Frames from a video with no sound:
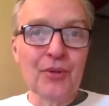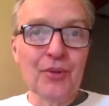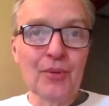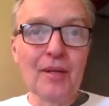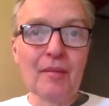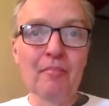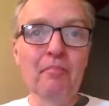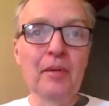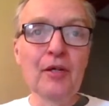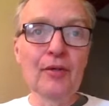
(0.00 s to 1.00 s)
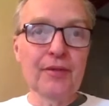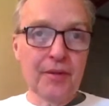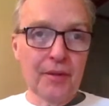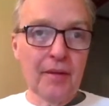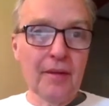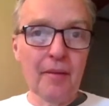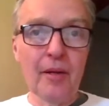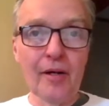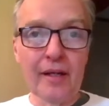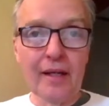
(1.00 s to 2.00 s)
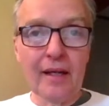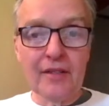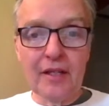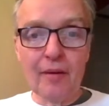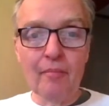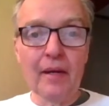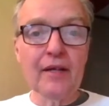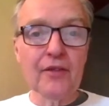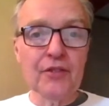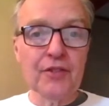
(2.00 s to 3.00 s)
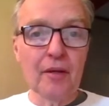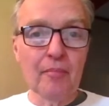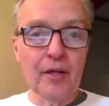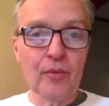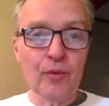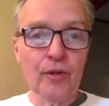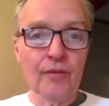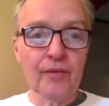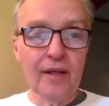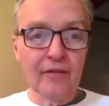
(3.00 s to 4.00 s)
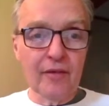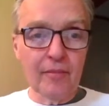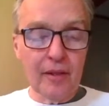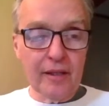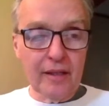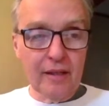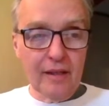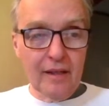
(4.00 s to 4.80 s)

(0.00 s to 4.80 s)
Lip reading: to build the party and to help make this a better world for everybody.